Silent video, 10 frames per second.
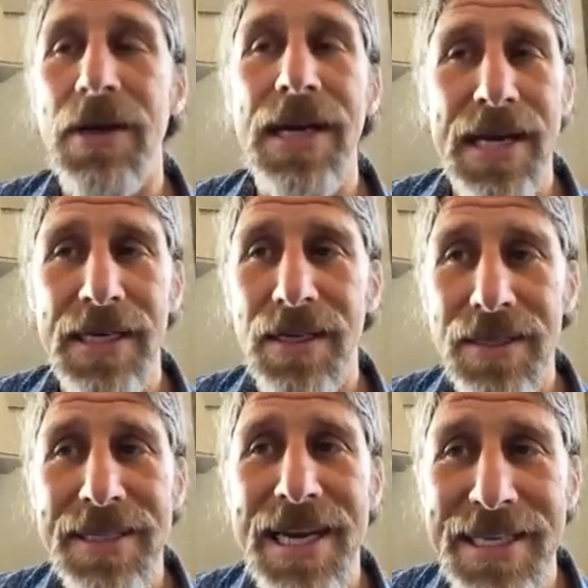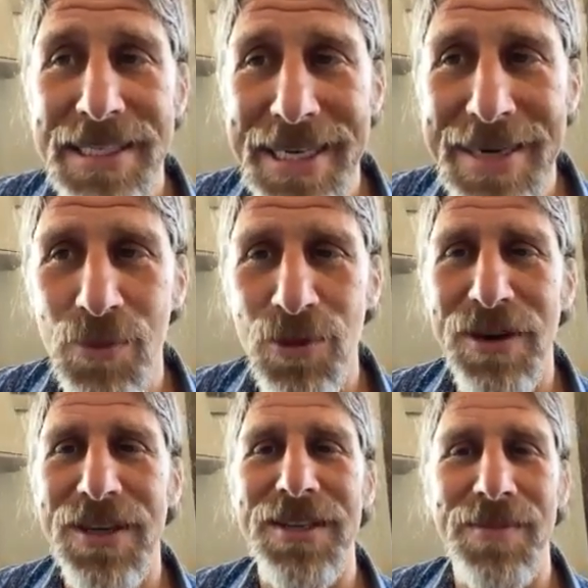okay, it does take
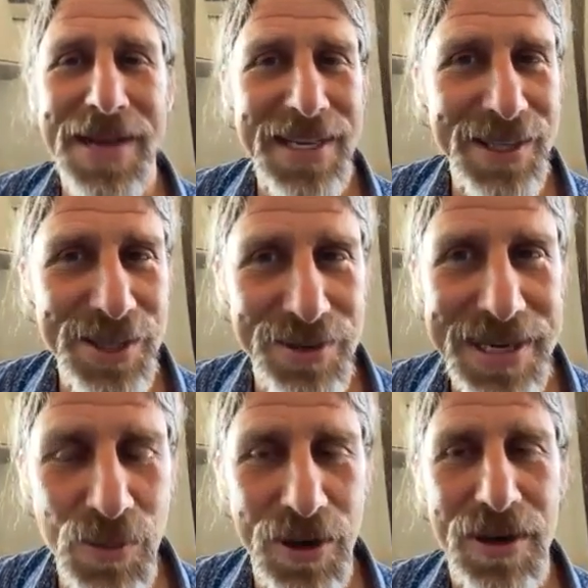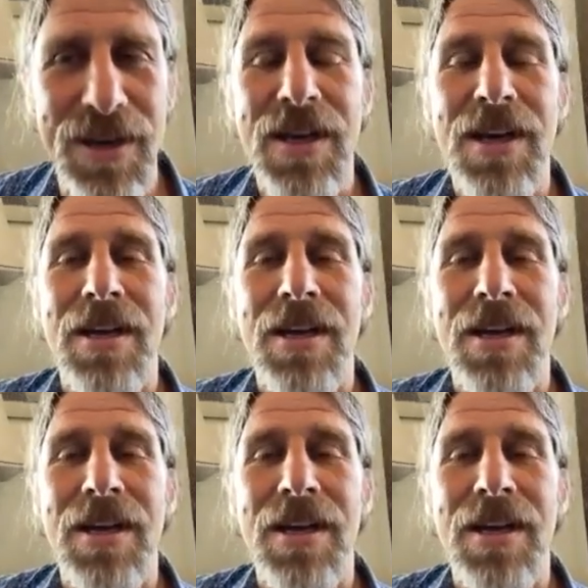teamwork to make the dream work.